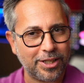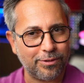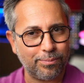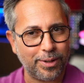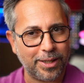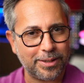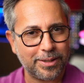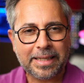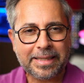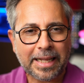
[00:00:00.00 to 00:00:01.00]

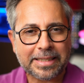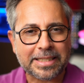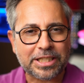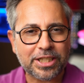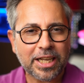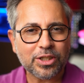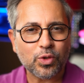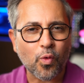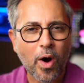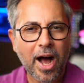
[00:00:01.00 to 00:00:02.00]
fps. That is just
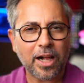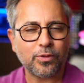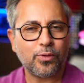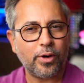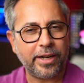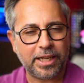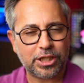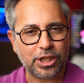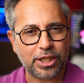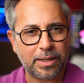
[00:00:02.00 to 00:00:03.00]
wild for an
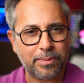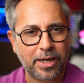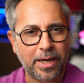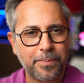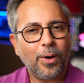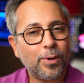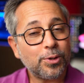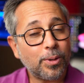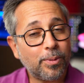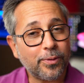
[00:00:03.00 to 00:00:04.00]
action camera. On
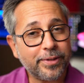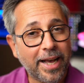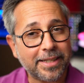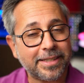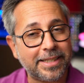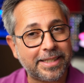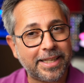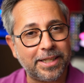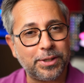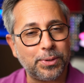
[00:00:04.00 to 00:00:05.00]
top of that, it
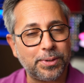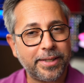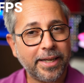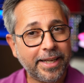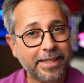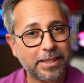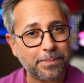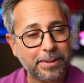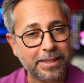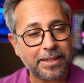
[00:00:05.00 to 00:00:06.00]
can do
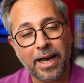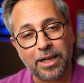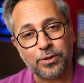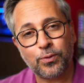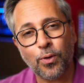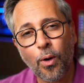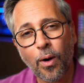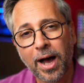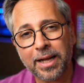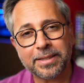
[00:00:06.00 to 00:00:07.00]
1080p at
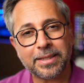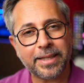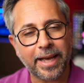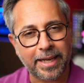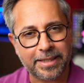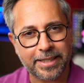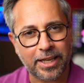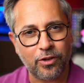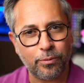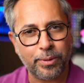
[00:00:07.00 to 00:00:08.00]
480
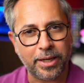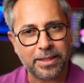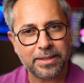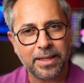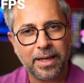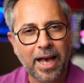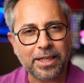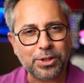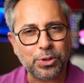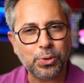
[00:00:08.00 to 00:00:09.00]
fps,
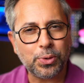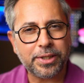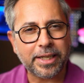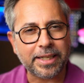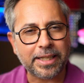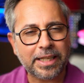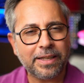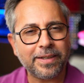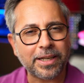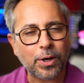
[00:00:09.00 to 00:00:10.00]
and you can
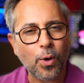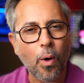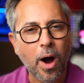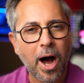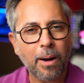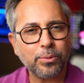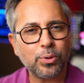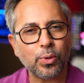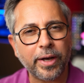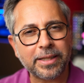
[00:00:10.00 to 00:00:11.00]
even go up
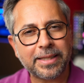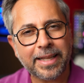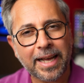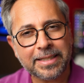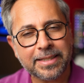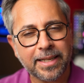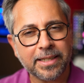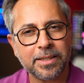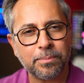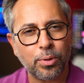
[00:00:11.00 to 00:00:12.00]
to a
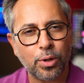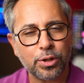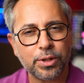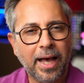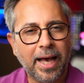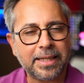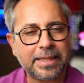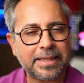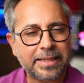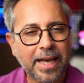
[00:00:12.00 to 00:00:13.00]
10-second burst at
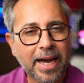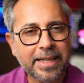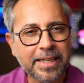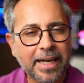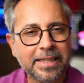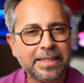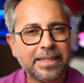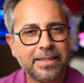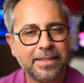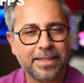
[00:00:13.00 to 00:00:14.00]

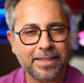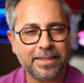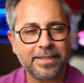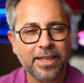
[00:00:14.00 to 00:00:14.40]
960